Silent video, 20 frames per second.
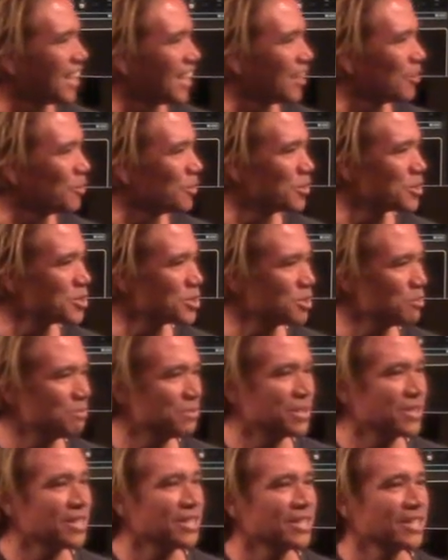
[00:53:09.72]
I want you to
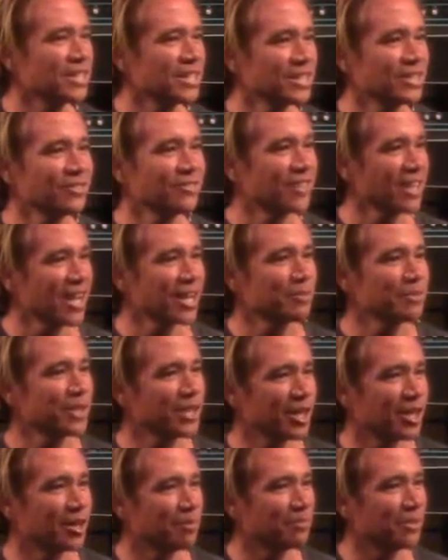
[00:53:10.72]
be, you've got to
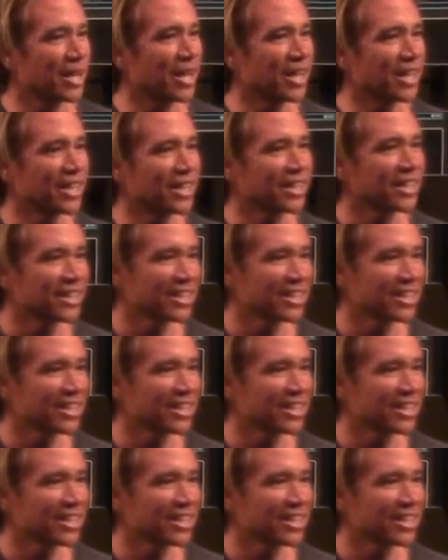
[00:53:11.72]
become like.